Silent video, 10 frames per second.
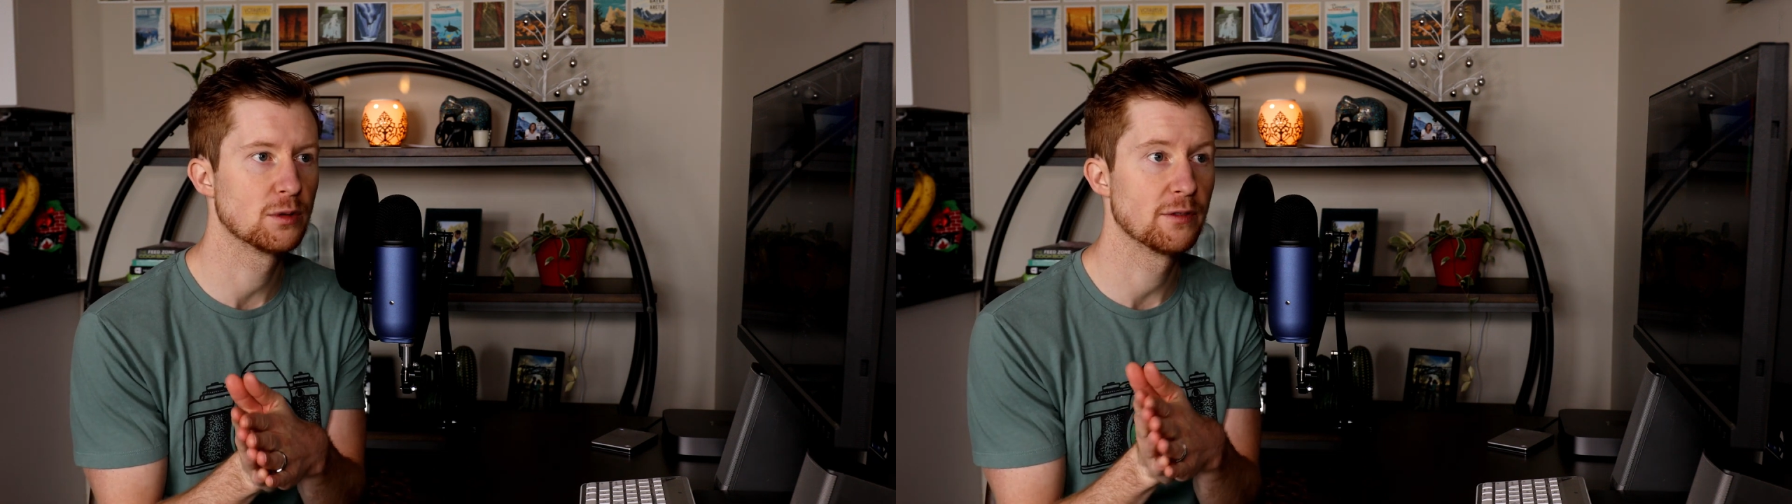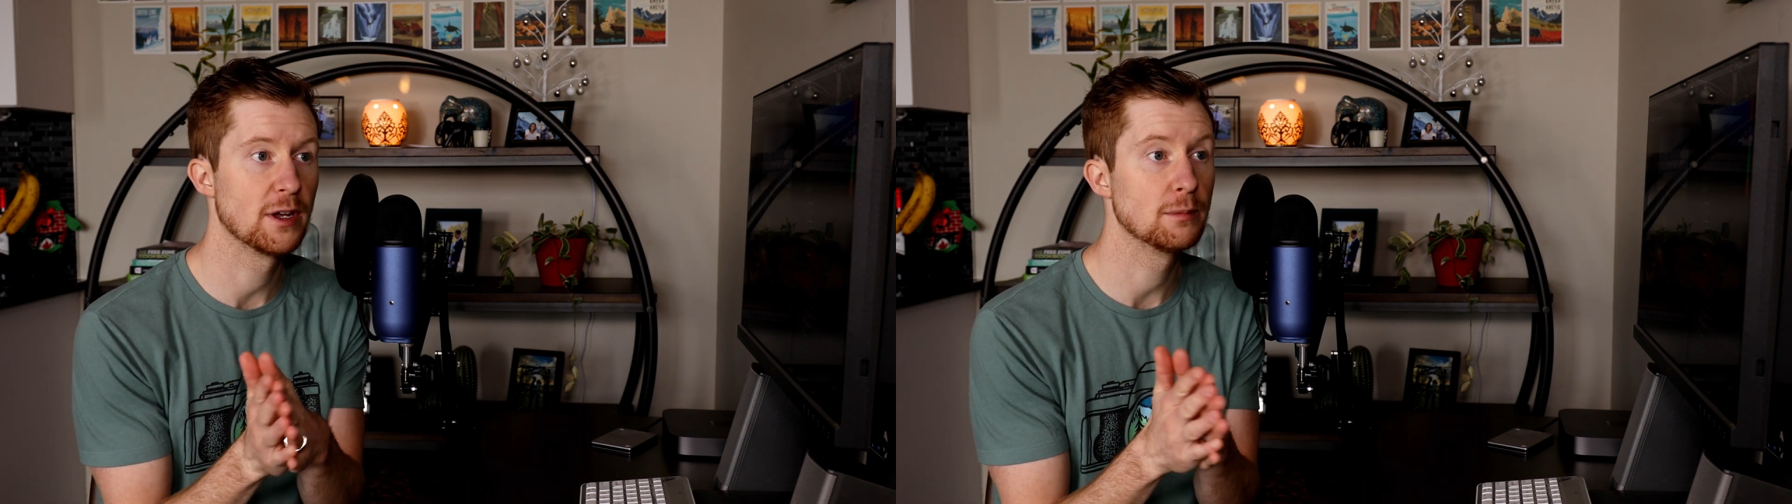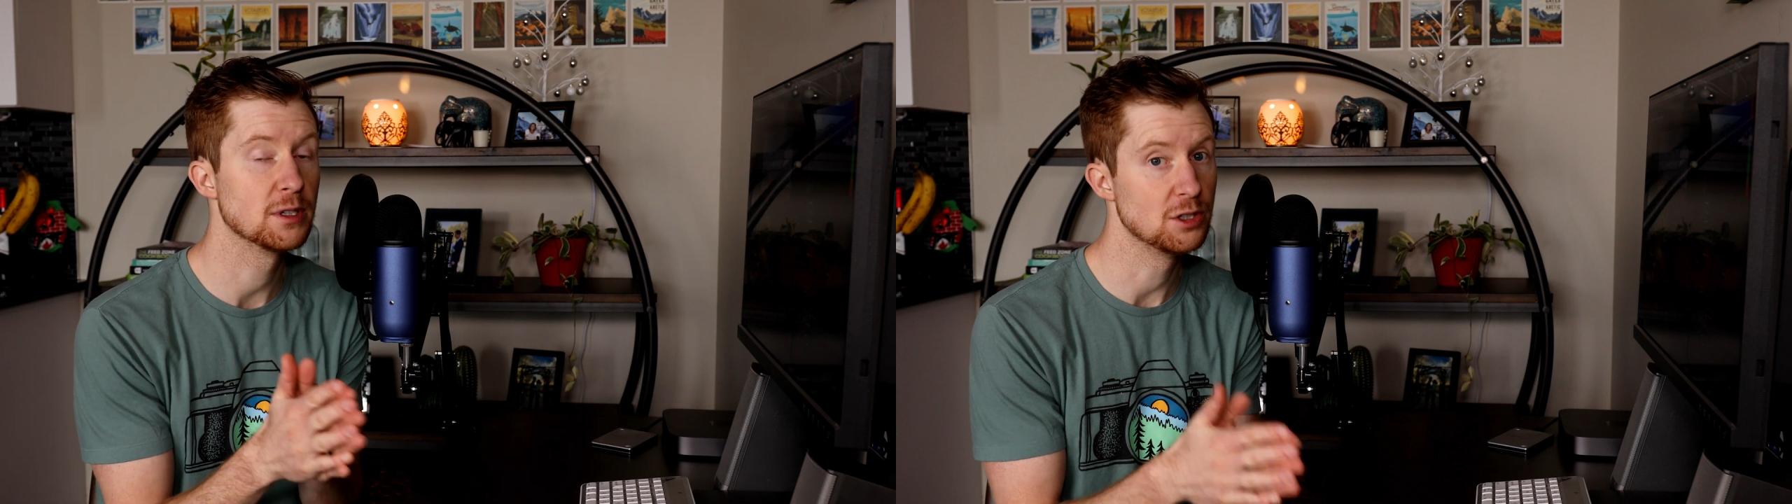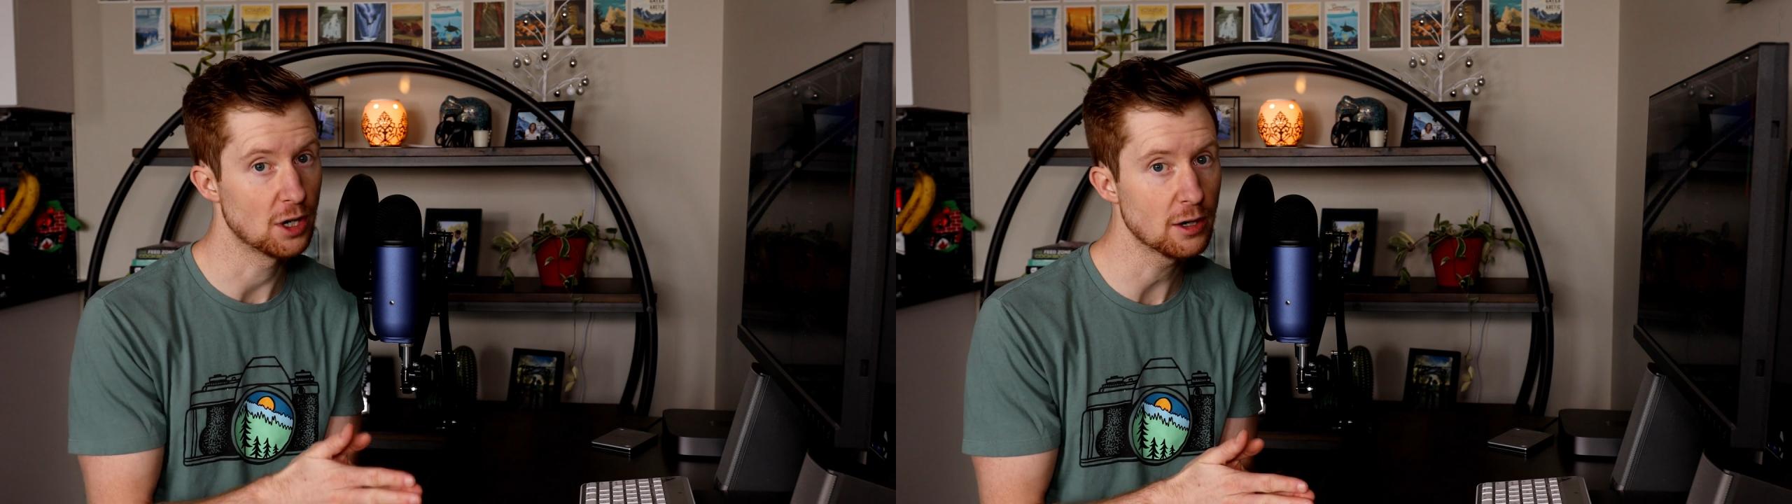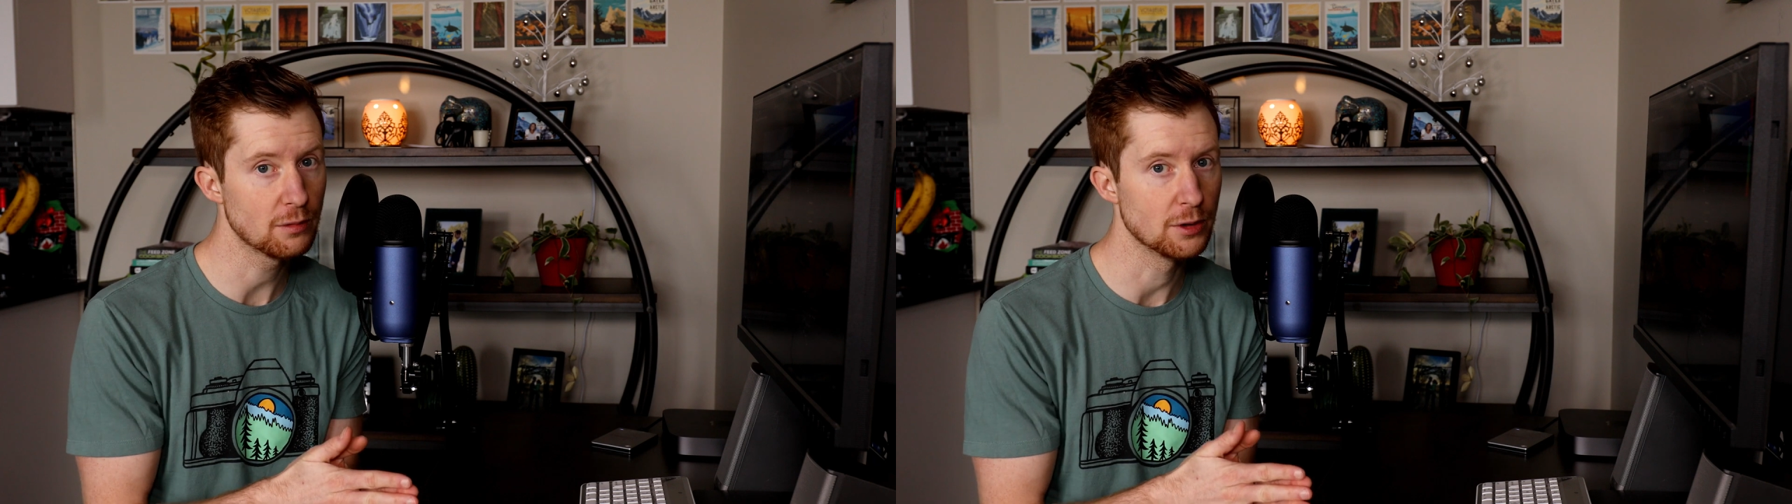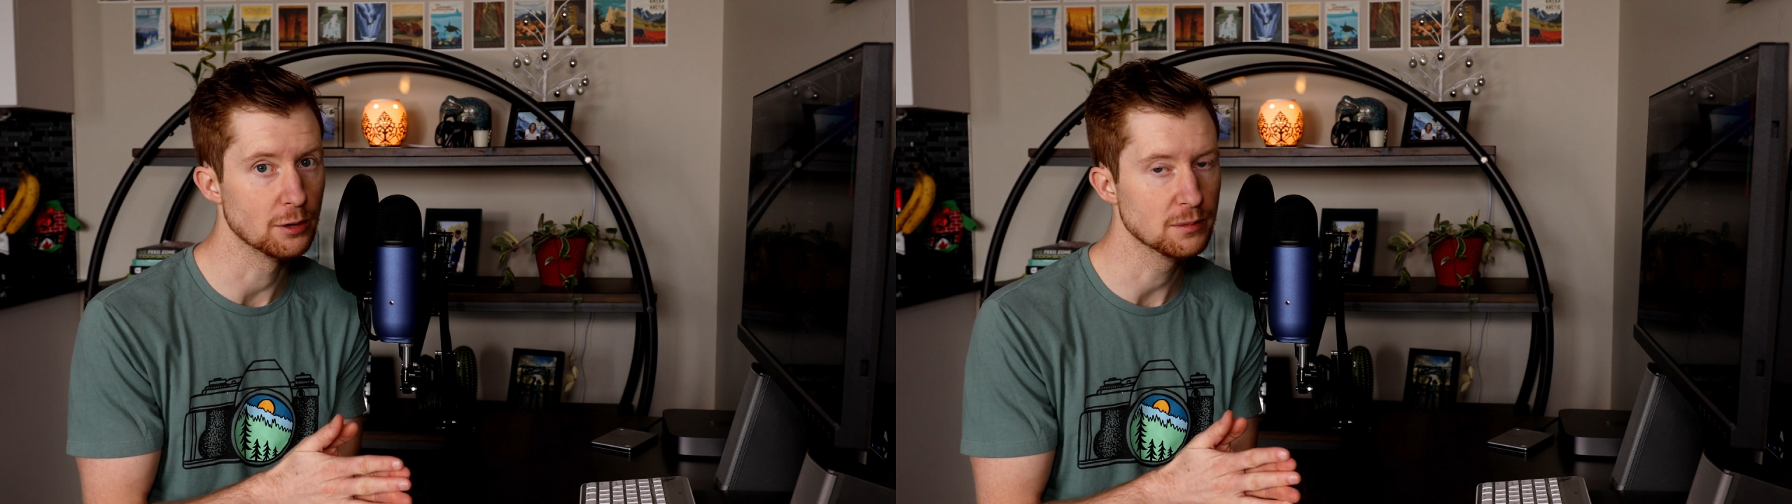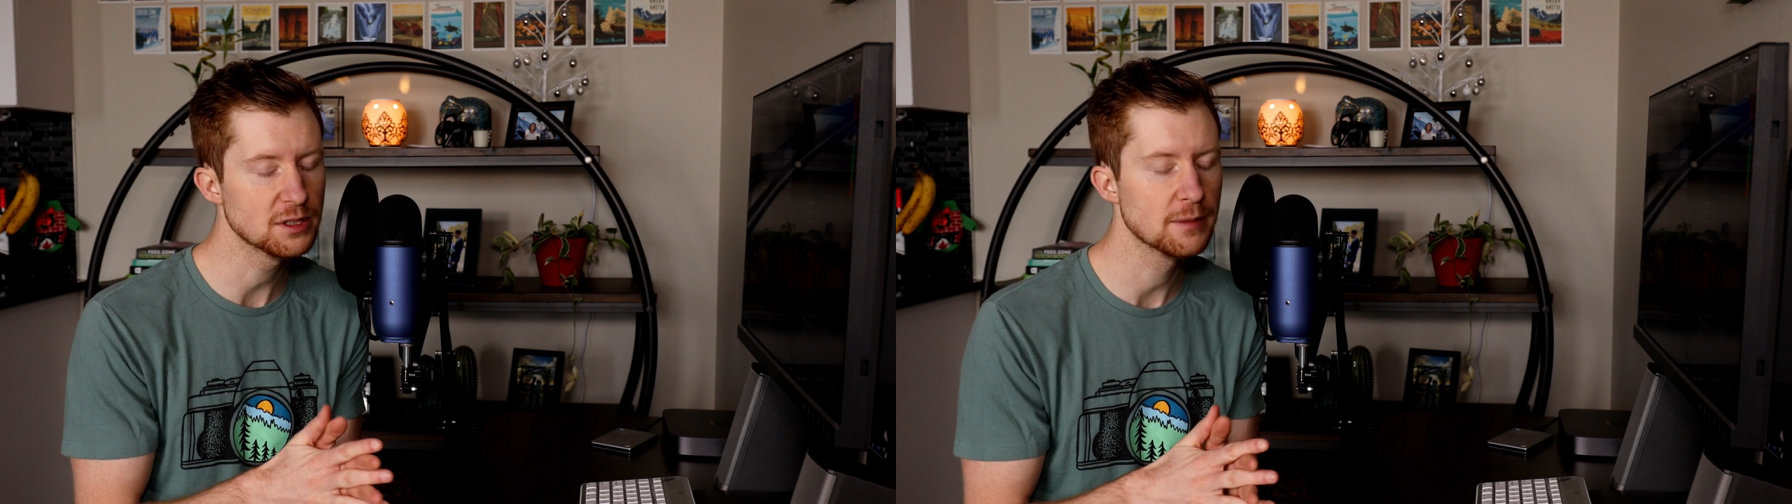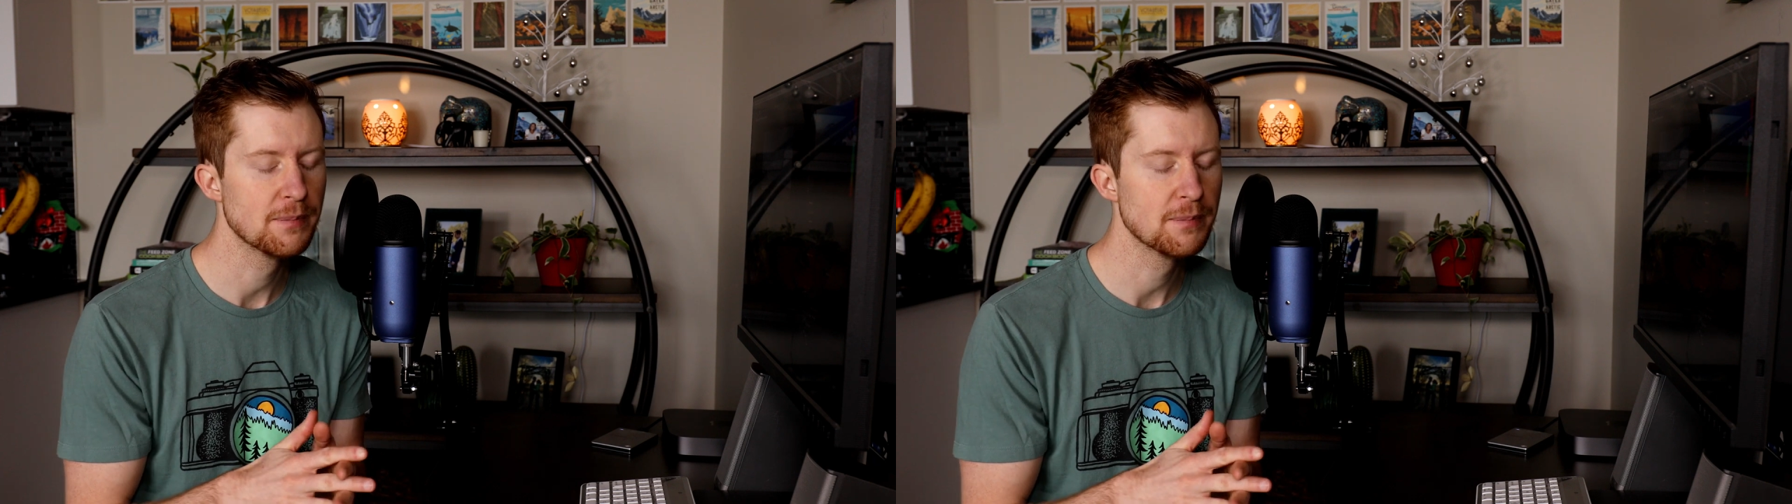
developed in dark rooms,